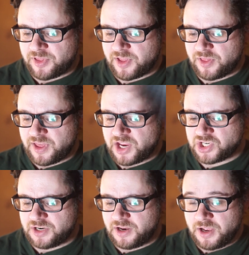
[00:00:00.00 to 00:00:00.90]

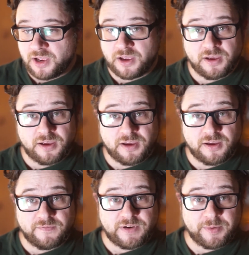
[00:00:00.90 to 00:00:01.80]
sensation
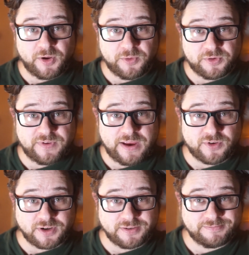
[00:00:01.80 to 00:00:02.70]
from an old favorite.